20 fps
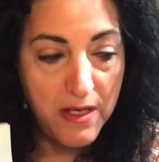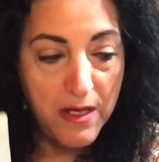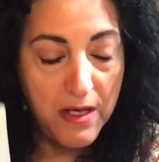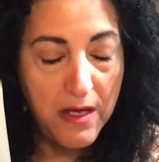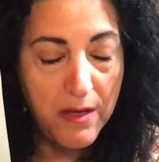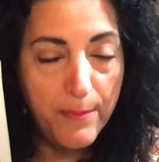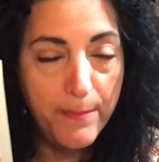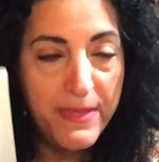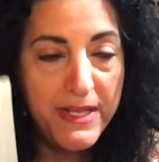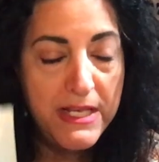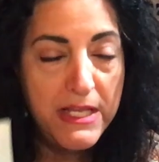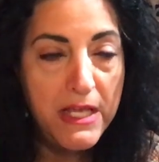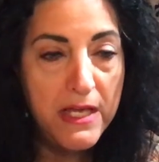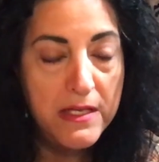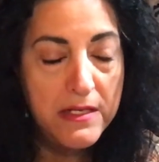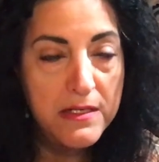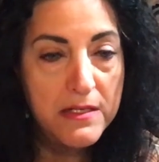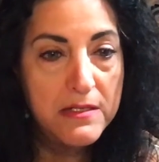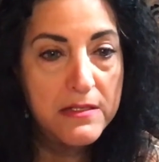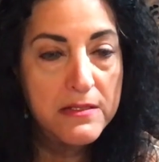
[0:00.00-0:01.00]

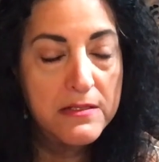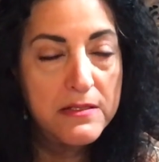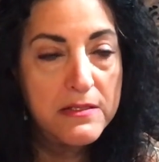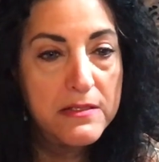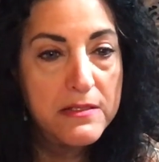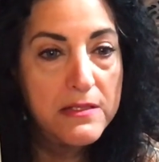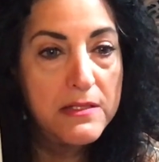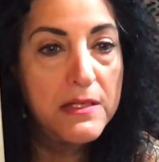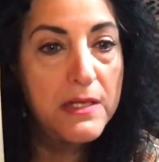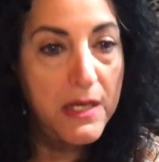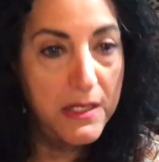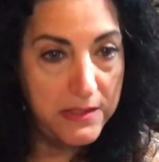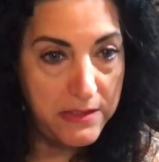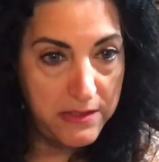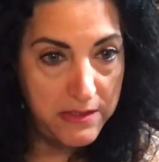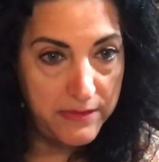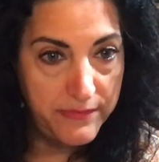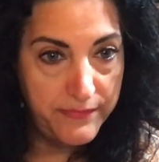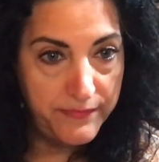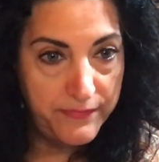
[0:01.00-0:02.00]
banana nut.
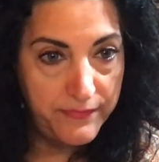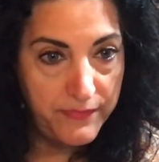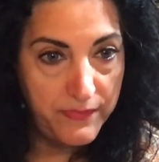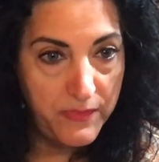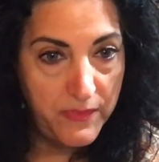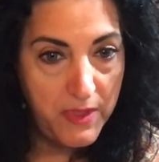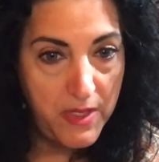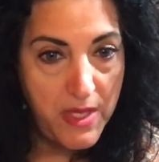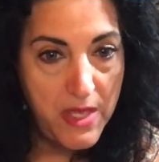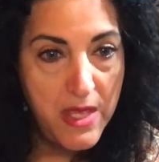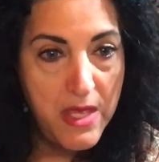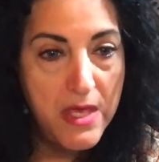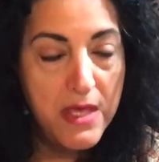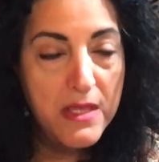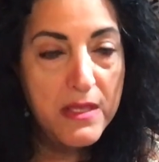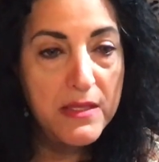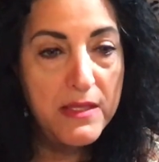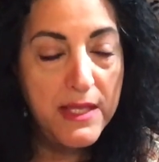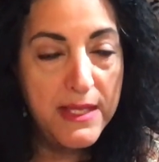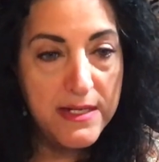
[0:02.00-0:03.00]

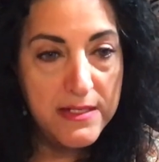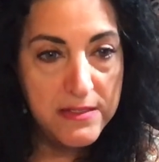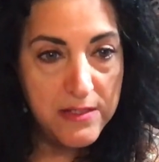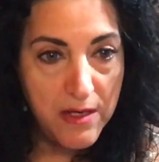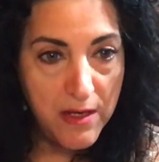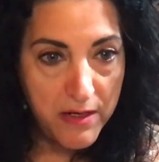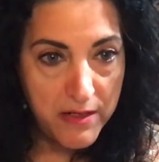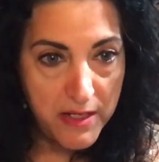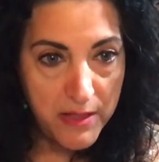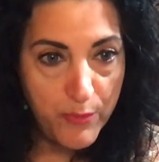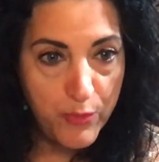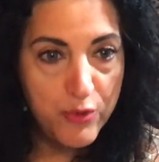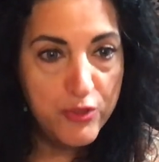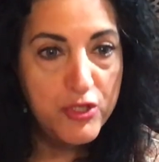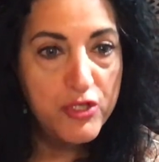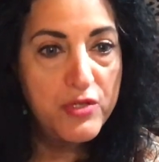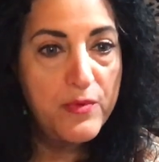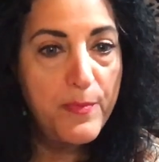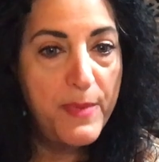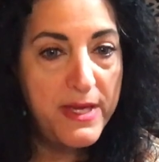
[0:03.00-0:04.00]
That is a honey
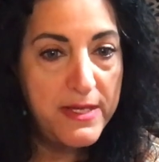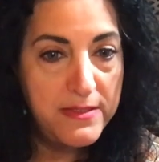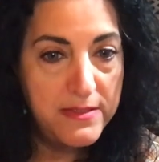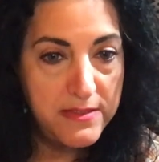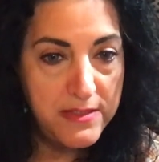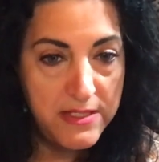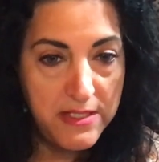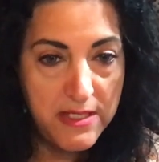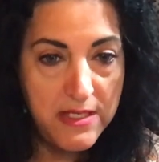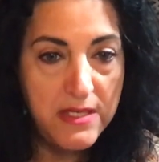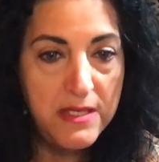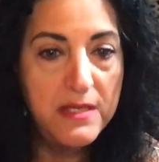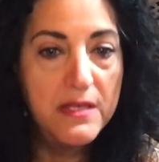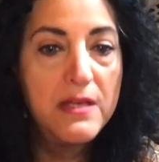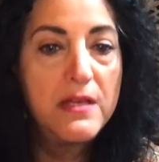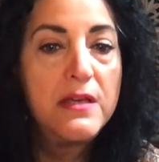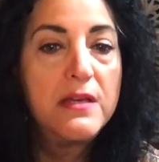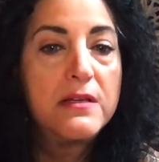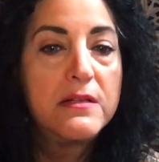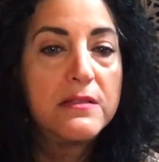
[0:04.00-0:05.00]
bush based tea.
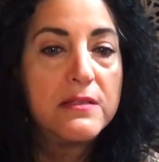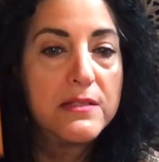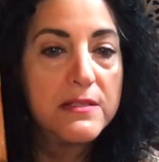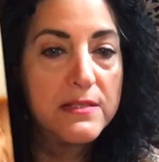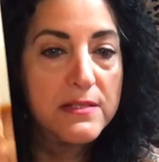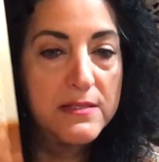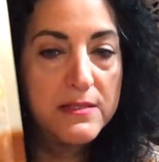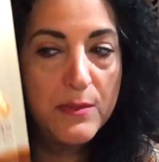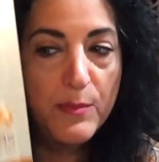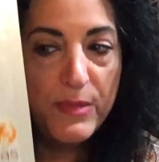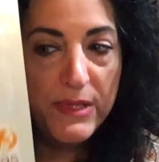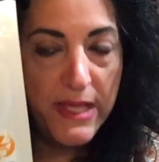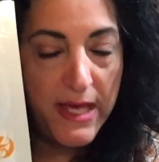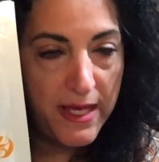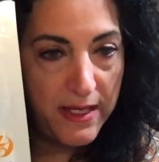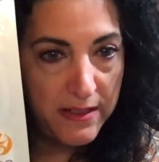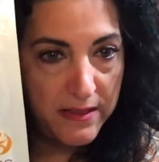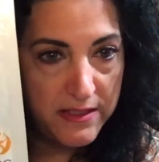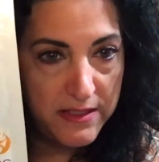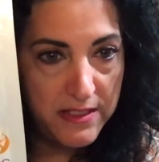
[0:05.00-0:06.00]
This is a
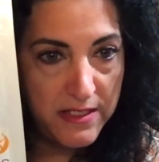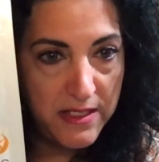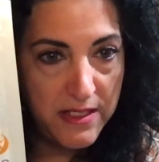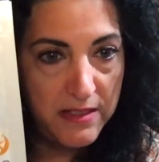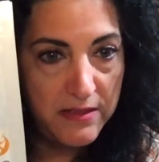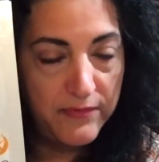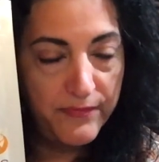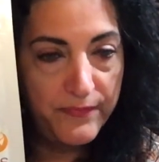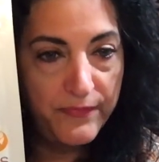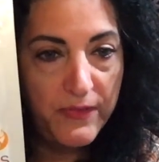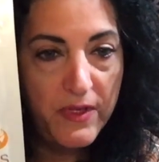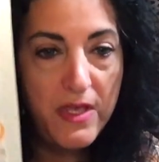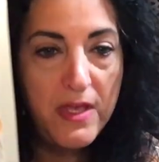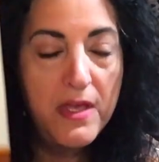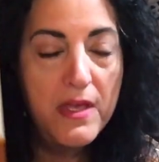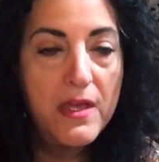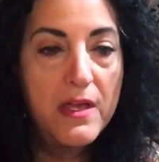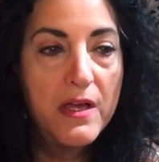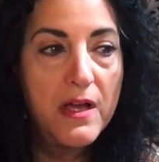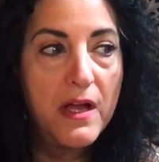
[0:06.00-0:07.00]
black tea.
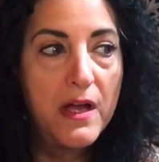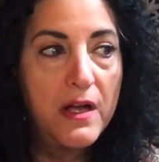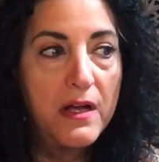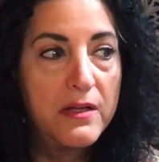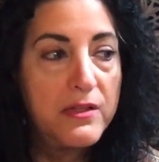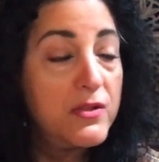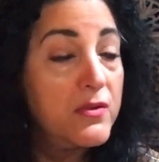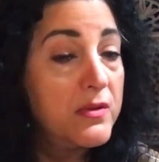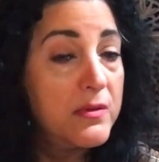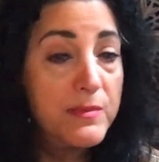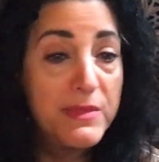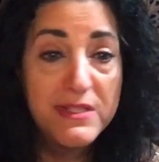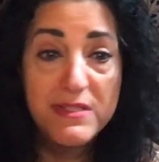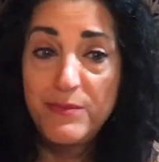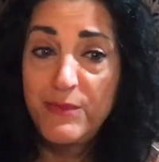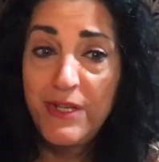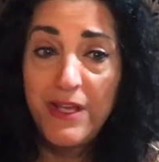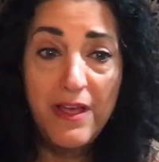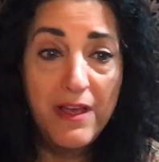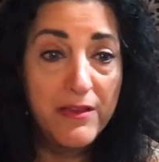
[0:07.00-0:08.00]
You can mix them
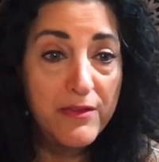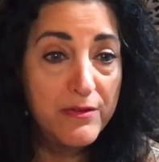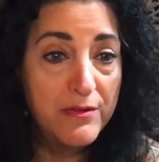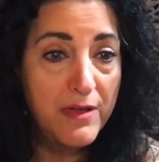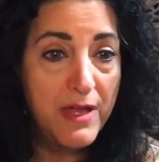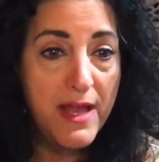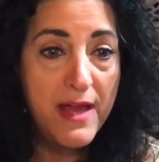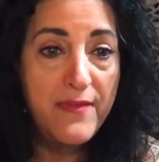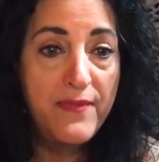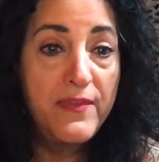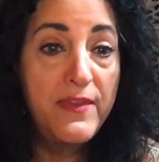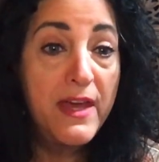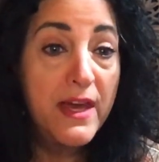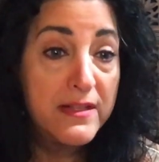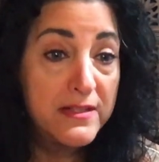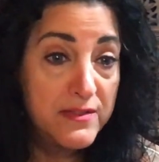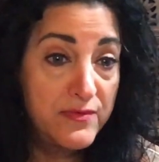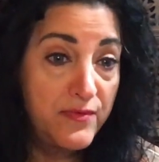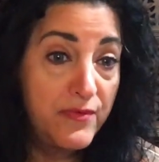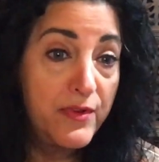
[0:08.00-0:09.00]
together, and
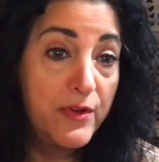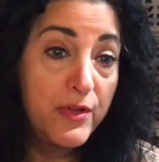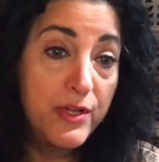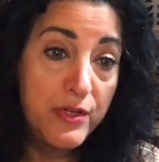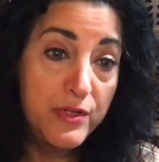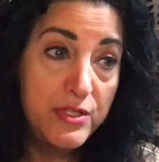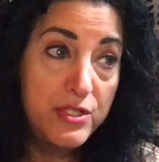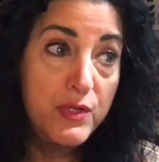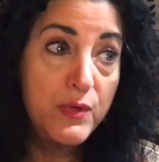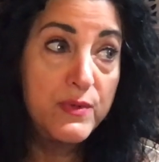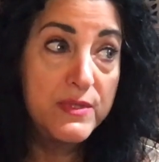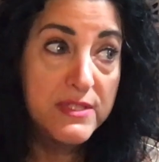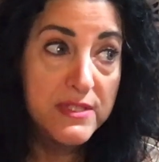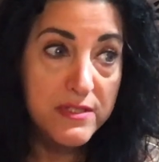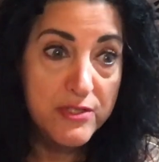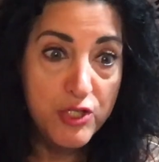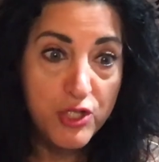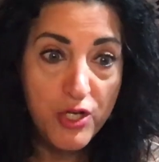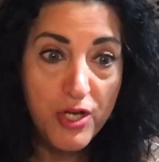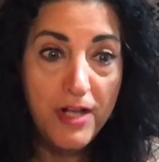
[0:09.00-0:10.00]
that's very good too. It's a
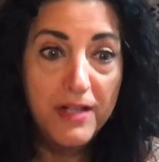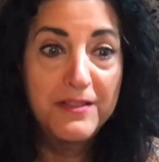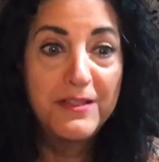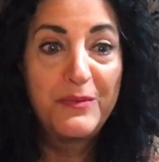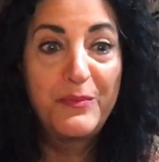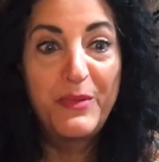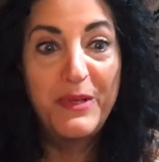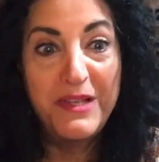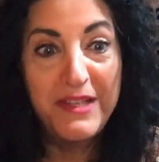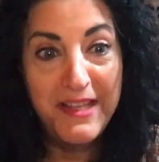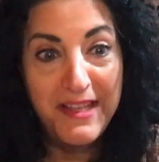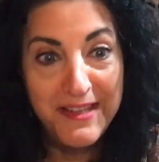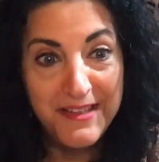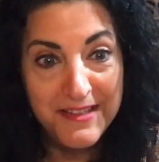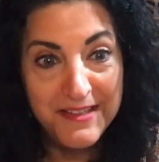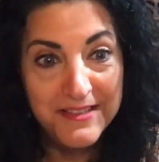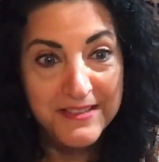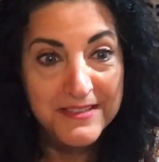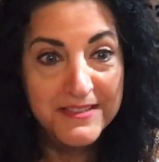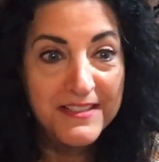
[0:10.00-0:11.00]
chocolate
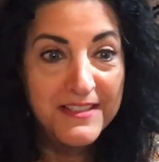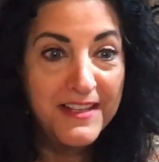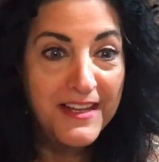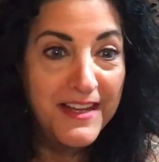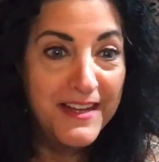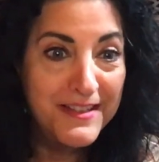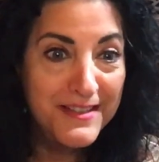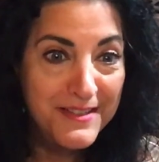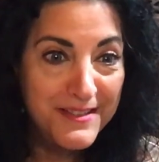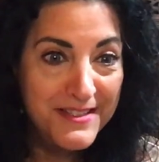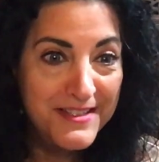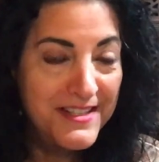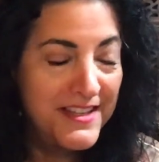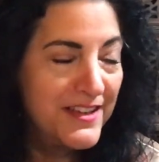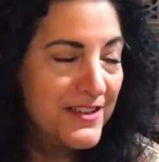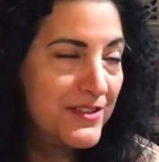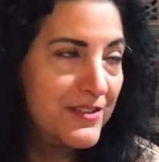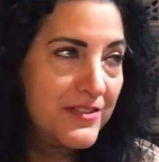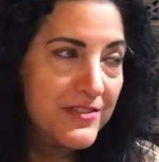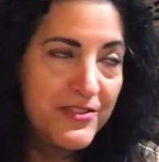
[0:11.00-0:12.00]
banana kind of tea.
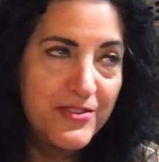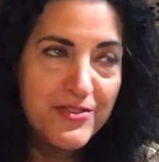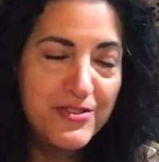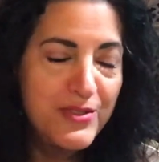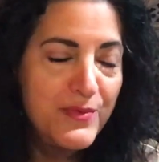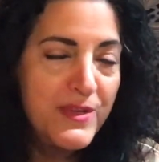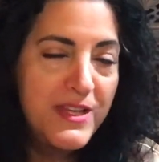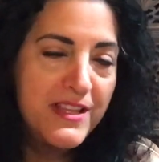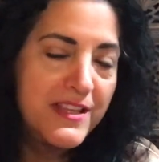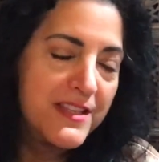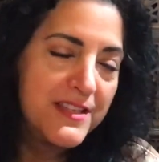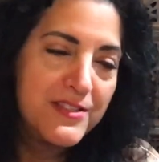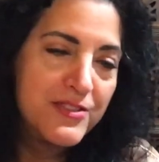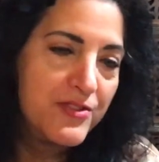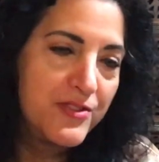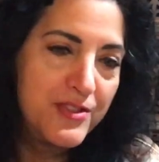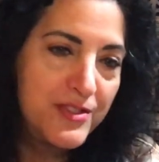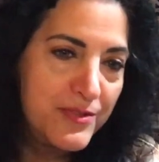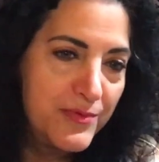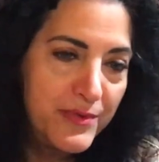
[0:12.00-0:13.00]
Oh, there's so many things you
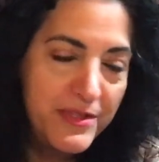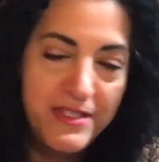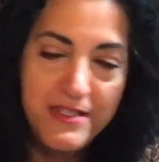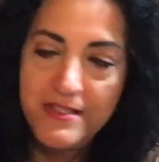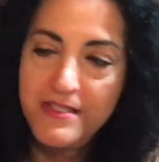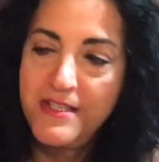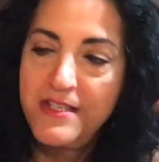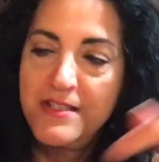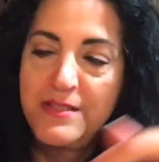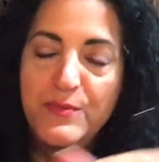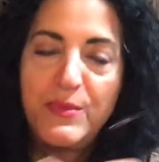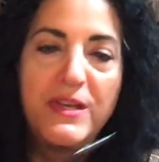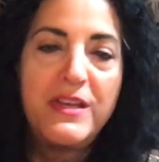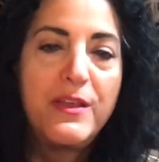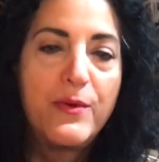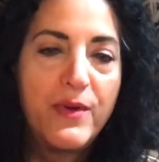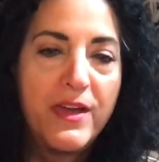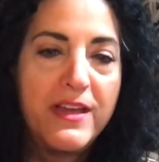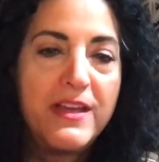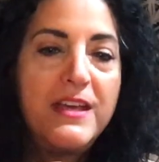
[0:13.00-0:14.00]
could do with these teas. But
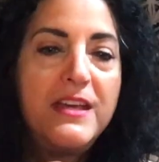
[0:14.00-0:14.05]
anyway,